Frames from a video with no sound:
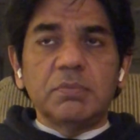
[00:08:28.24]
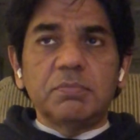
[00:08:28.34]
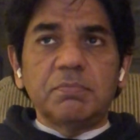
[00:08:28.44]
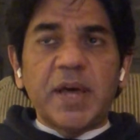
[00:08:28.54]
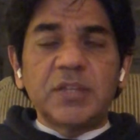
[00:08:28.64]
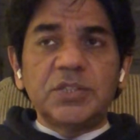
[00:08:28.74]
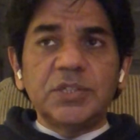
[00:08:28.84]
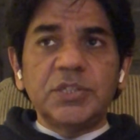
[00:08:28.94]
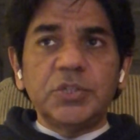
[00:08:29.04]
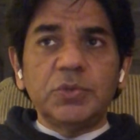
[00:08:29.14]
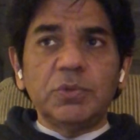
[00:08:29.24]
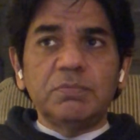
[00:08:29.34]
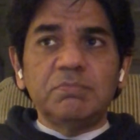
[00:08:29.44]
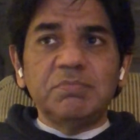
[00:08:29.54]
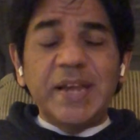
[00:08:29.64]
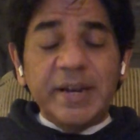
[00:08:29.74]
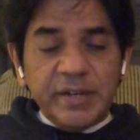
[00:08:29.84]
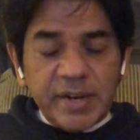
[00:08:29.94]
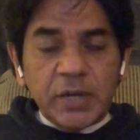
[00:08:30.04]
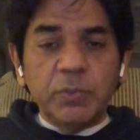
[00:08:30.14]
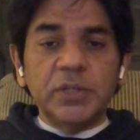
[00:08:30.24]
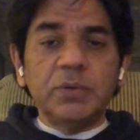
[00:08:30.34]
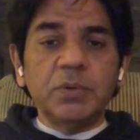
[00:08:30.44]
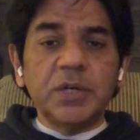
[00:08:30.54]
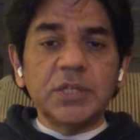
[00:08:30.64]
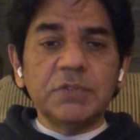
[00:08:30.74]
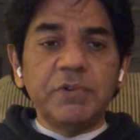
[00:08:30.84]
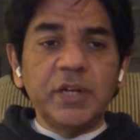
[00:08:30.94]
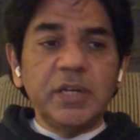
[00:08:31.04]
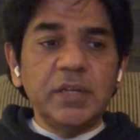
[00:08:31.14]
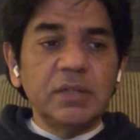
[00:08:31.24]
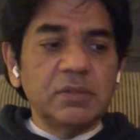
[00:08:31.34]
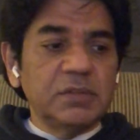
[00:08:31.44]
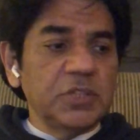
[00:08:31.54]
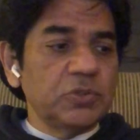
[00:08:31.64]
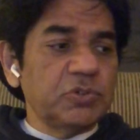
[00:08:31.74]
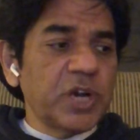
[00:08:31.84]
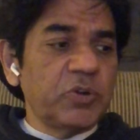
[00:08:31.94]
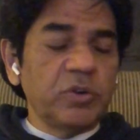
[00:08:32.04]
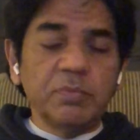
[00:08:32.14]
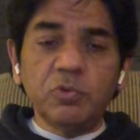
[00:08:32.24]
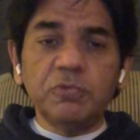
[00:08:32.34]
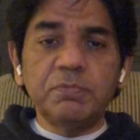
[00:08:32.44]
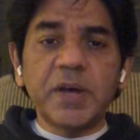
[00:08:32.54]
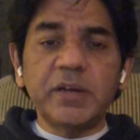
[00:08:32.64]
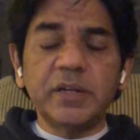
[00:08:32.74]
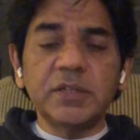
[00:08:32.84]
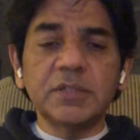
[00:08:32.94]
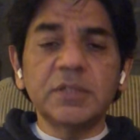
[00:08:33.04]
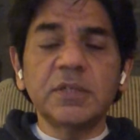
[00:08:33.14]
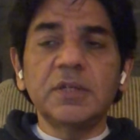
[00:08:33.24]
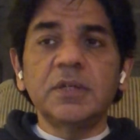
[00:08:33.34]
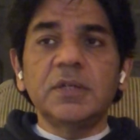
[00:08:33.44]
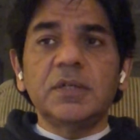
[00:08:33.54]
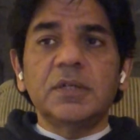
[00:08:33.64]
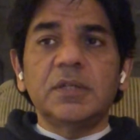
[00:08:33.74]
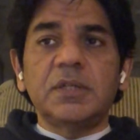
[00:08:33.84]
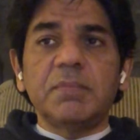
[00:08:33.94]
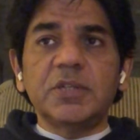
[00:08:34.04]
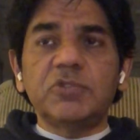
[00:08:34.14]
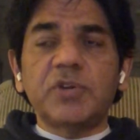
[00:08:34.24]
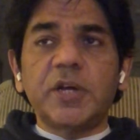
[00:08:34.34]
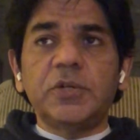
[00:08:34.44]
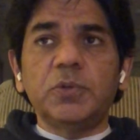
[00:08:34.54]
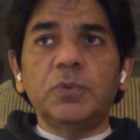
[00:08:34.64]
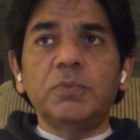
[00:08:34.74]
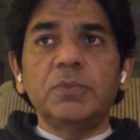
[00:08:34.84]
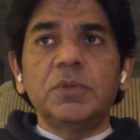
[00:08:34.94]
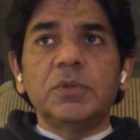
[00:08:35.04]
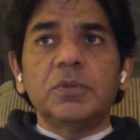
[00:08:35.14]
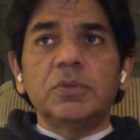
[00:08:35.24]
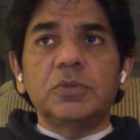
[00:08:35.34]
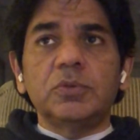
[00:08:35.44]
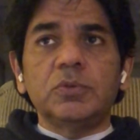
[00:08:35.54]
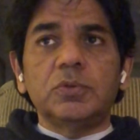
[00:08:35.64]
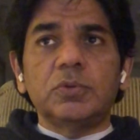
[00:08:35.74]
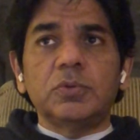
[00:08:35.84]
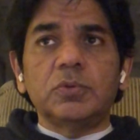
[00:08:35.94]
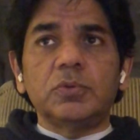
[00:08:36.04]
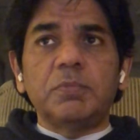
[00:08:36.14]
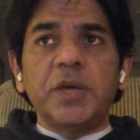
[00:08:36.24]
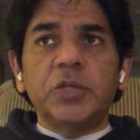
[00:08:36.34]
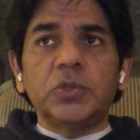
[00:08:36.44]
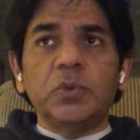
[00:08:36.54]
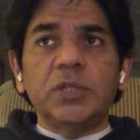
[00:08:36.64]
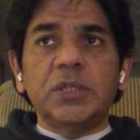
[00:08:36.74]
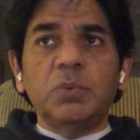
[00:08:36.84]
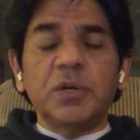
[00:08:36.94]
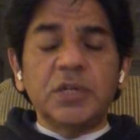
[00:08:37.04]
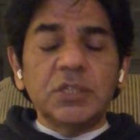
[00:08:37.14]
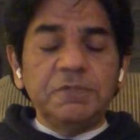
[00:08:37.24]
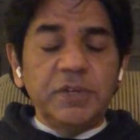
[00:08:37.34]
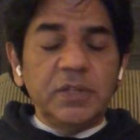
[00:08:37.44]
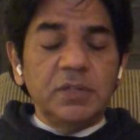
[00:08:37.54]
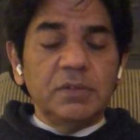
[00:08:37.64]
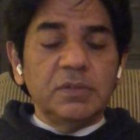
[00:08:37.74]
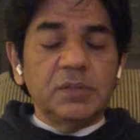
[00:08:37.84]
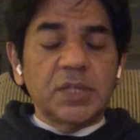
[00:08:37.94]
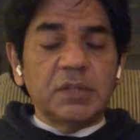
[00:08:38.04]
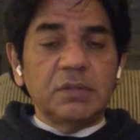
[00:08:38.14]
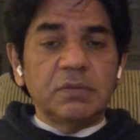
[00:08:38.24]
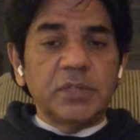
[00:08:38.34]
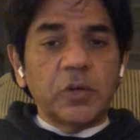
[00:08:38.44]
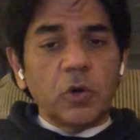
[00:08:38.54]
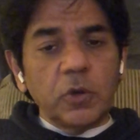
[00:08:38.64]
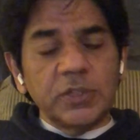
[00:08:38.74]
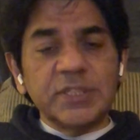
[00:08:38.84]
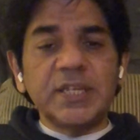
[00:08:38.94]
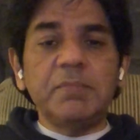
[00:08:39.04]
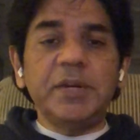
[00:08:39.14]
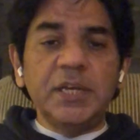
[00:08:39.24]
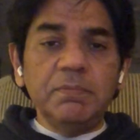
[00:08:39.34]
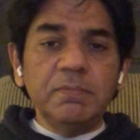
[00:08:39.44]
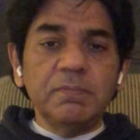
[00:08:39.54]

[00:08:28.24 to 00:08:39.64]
Managers, they should interact with their workers freely. They should try to remove barriers. They must try to make sure that the workers feel that they are all on the same team.